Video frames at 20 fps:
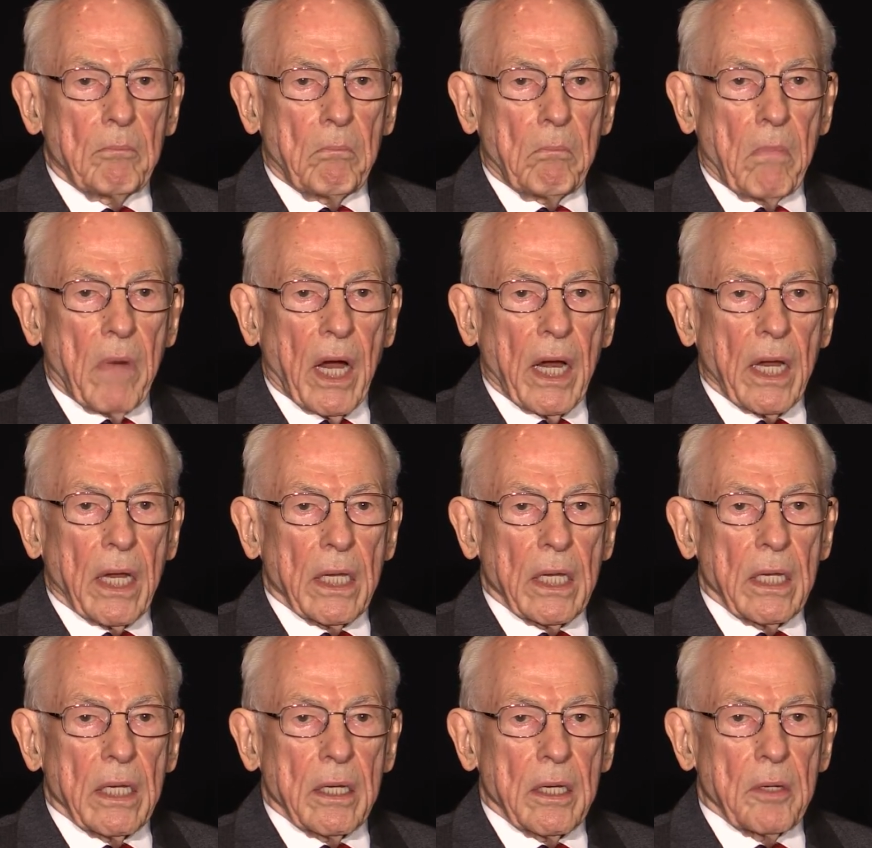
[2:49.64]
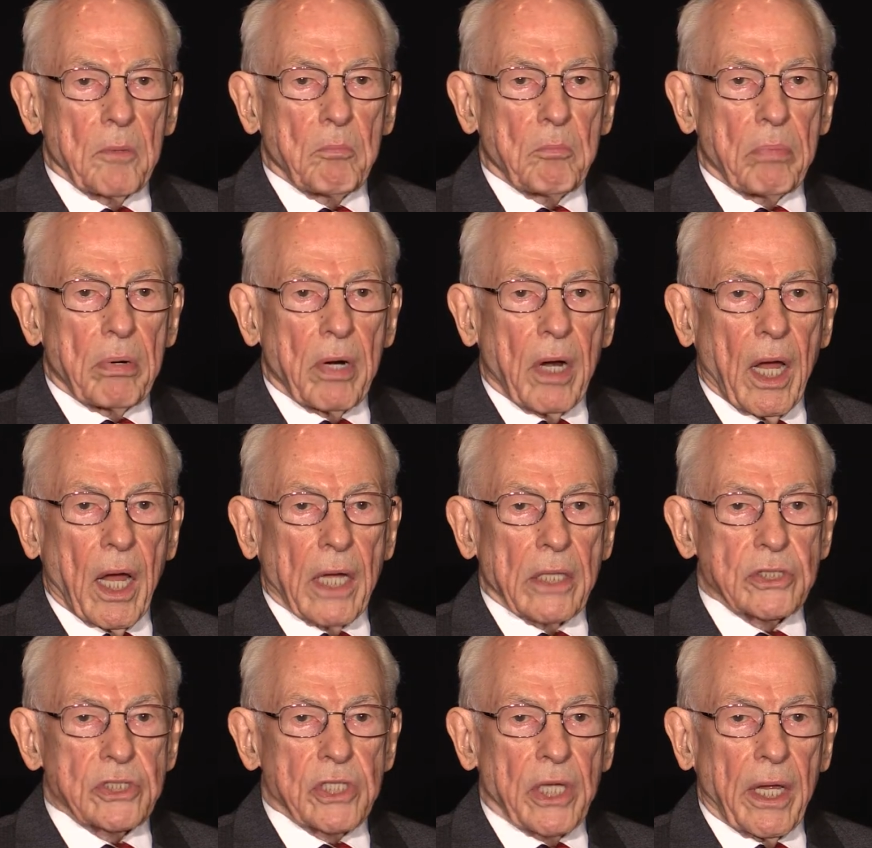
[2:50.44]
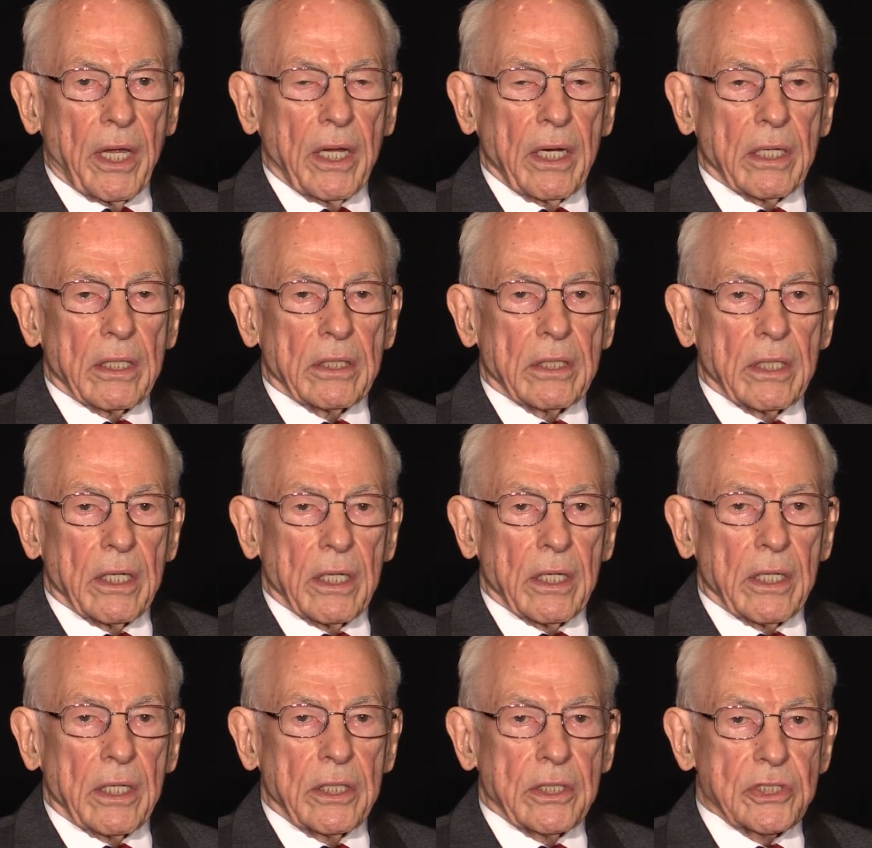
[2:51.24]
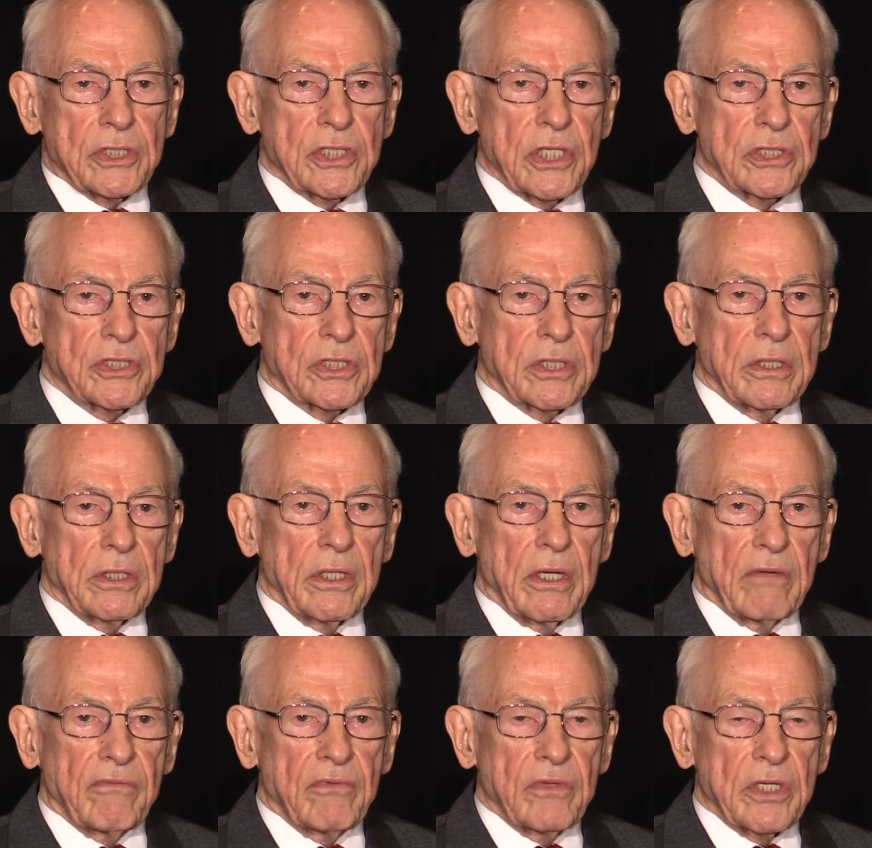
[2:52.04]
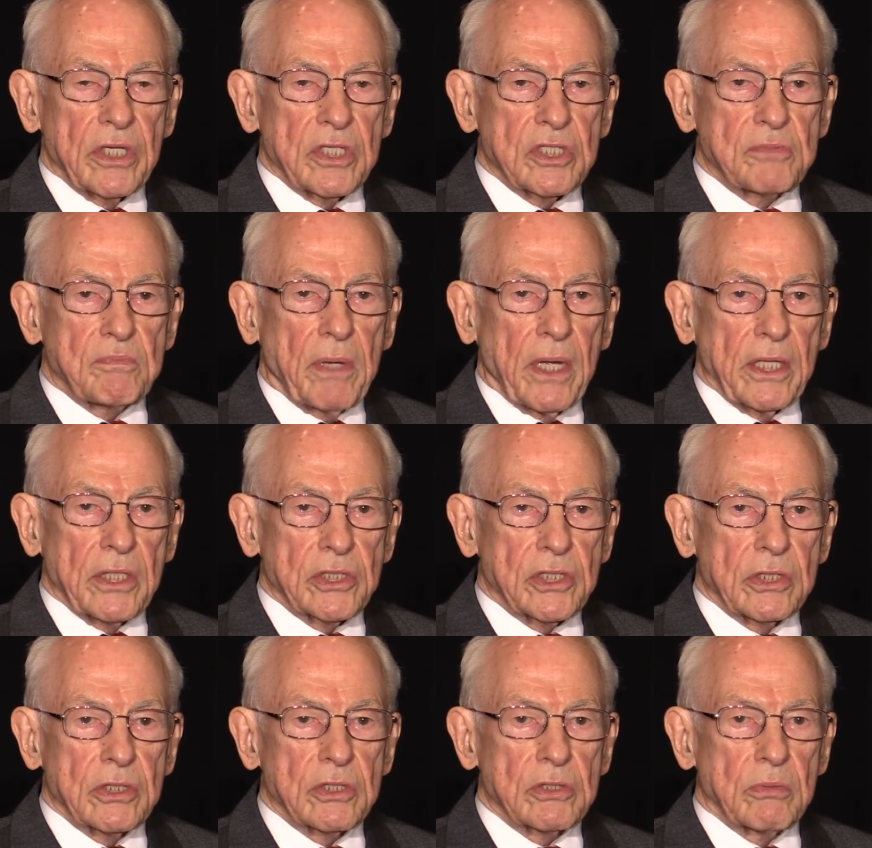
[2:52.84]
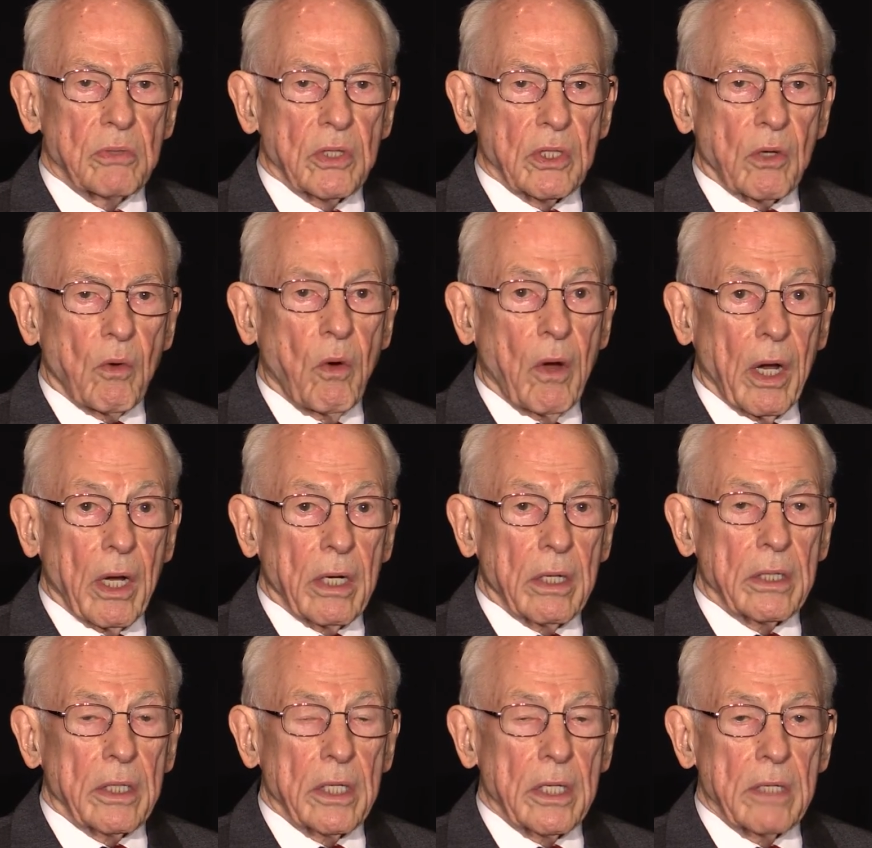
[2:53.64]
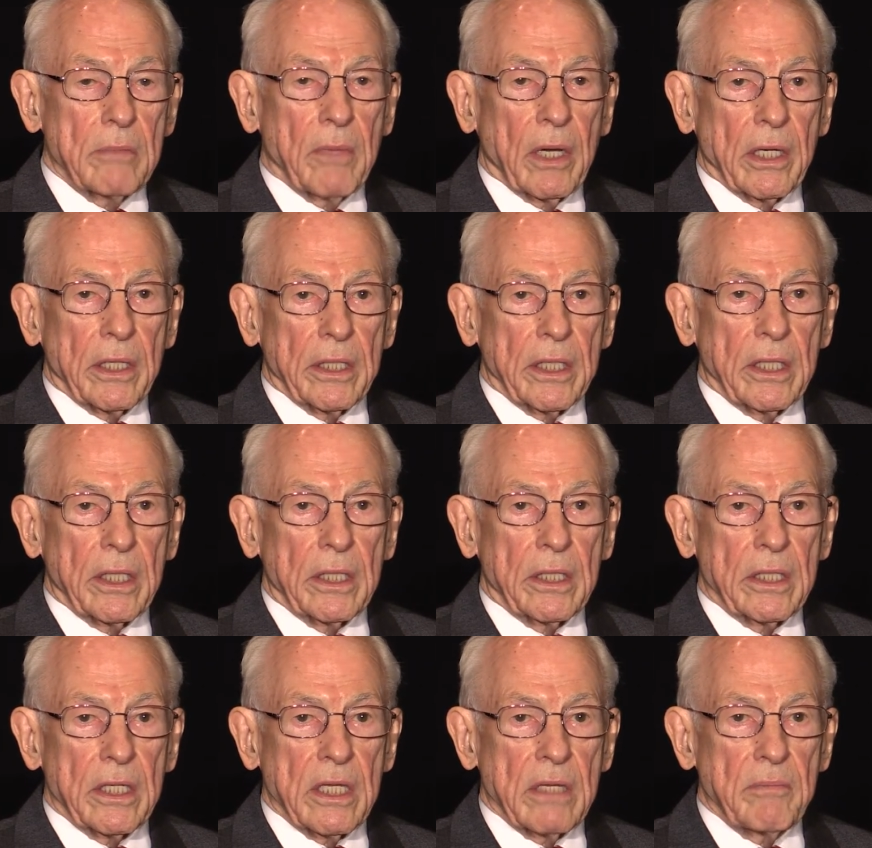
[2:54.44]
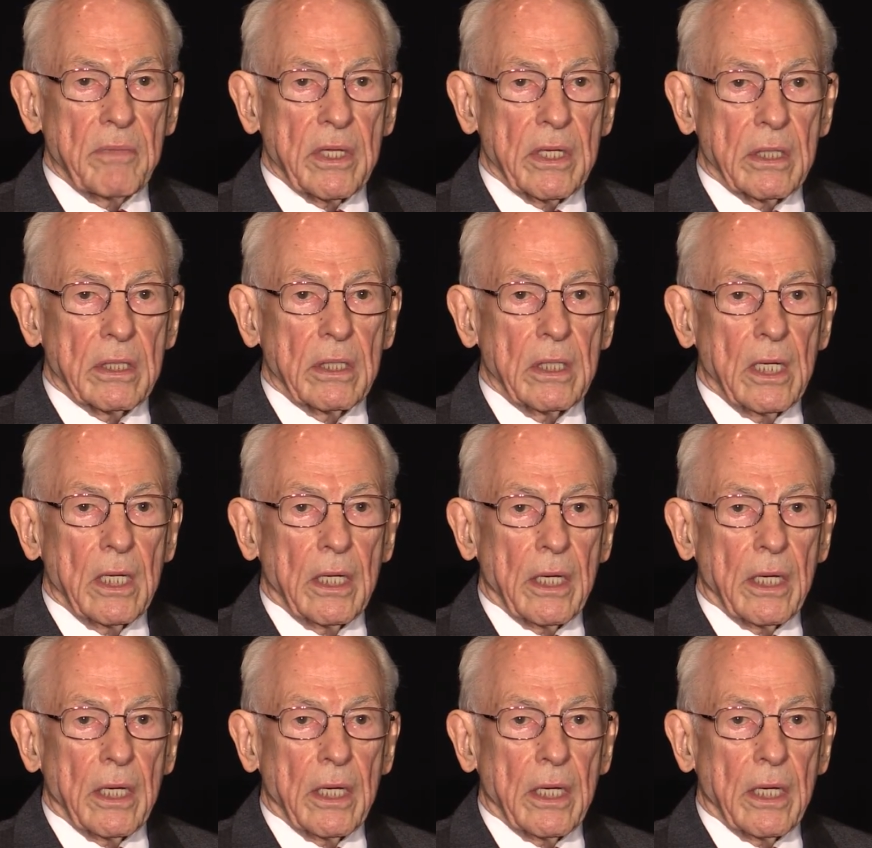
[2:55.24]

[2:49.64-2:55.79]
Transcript: My project consisted of these patients with acquired hemolytic anemia,